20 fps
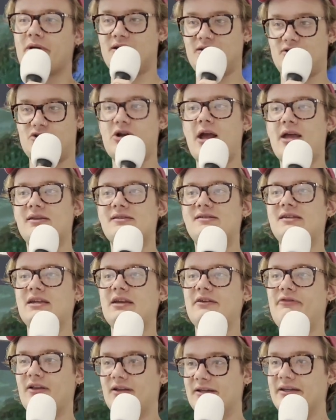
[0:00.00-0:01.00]
going to try and see
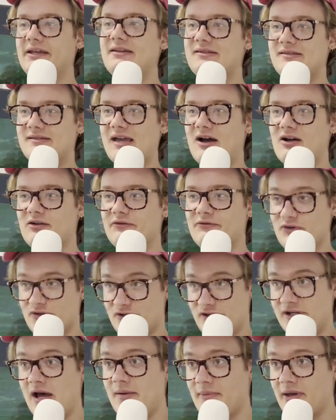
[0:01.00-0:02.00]
if it leaks out of your
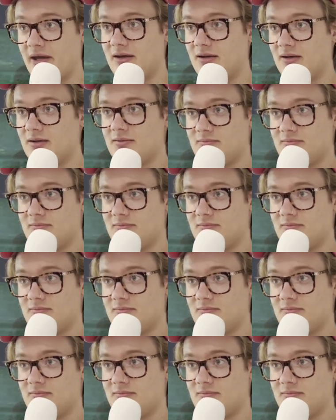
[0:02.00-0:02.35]
stomach